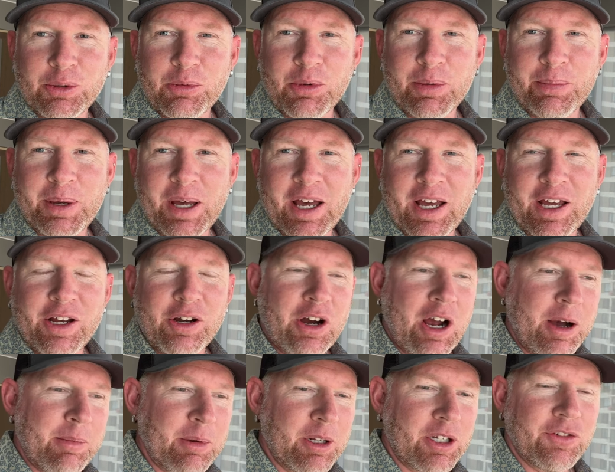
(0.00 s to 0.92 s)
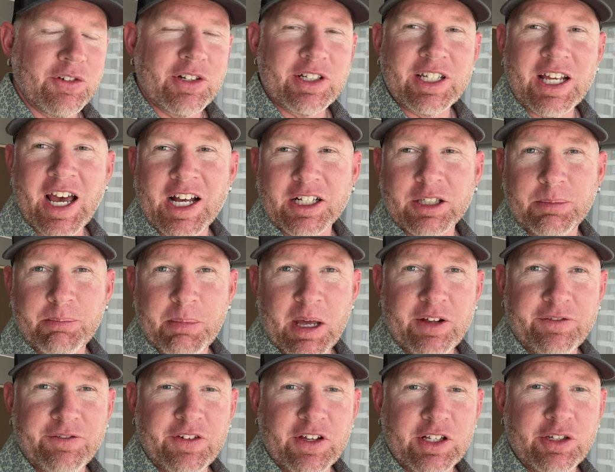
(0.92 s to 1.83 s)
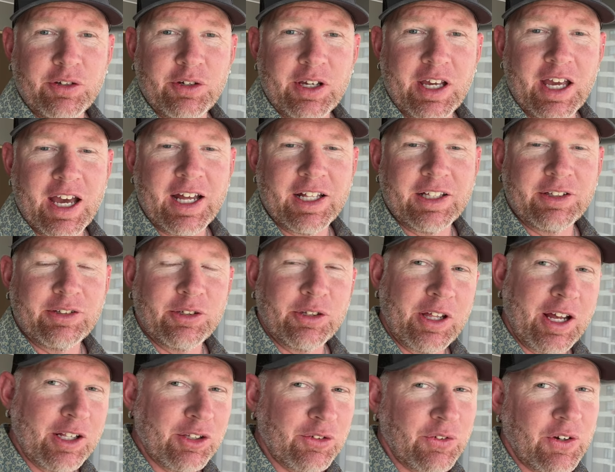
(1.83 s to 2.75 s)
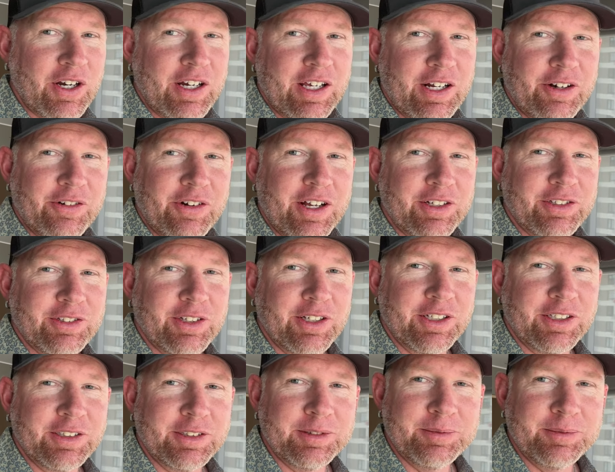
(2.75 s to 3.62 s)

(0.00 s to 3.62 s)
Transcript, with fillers: will pay or how much of a tax benefit you get. So that's very interesting.